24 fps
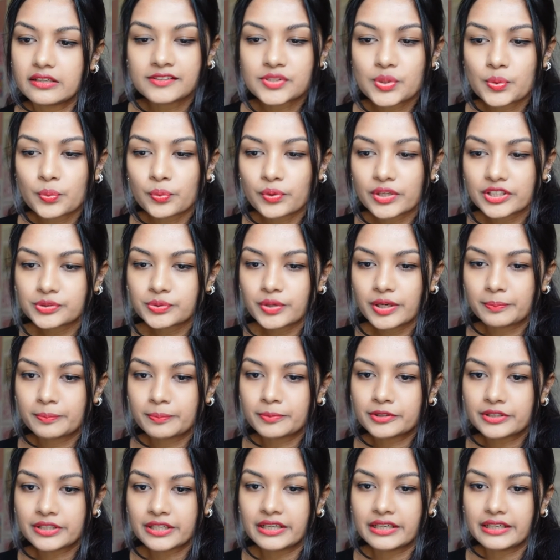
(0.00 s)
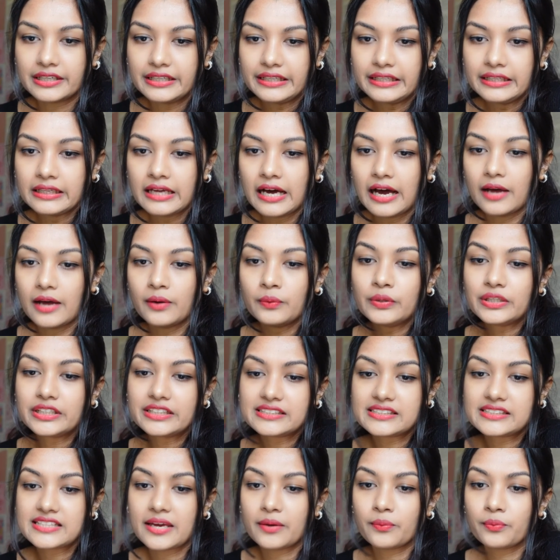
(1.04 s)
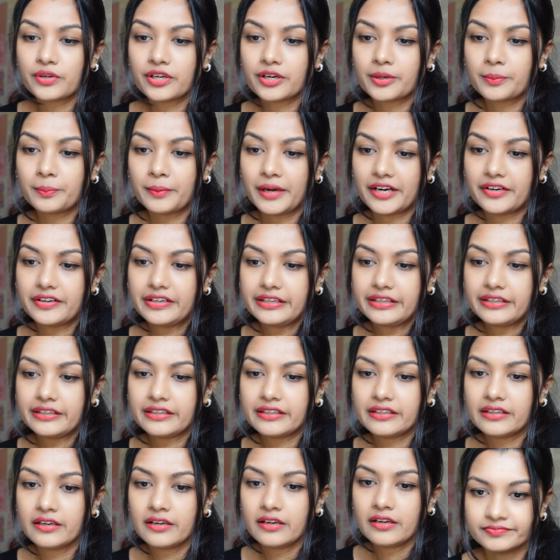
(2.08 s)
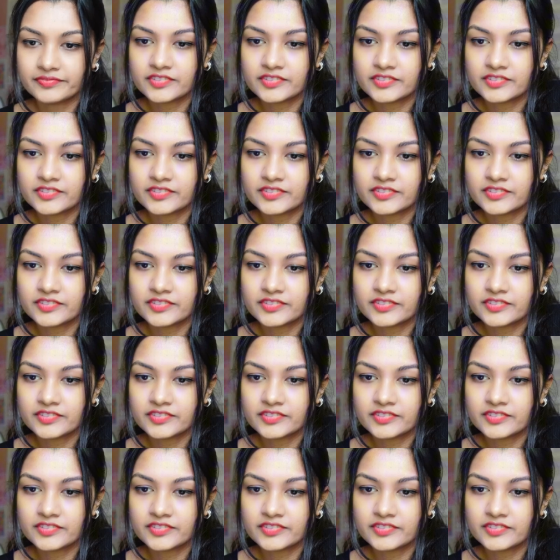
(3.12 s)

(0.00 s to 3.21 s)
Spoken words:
So where do I put Kyle? I want to say we are married.